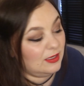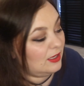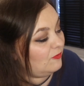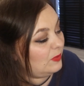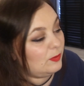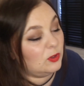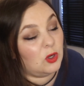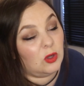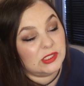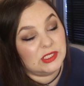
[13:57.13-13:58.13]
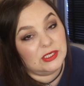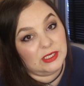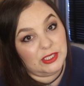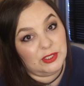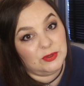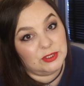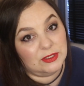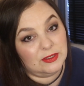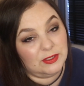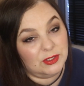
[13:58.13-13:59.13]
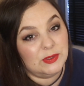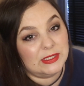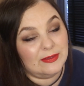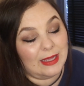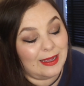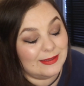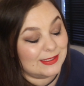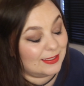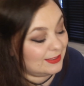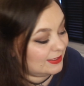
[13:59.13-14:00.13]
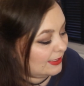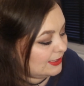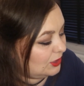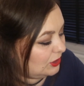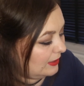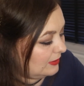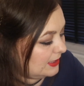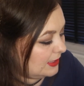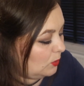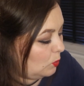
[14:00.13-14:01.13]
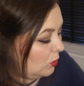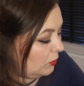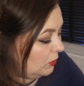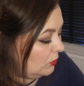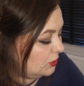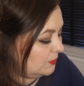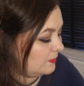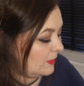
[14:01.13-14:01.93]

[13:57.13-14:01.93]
of people constantly using the hand sanitizer gels and whatnot.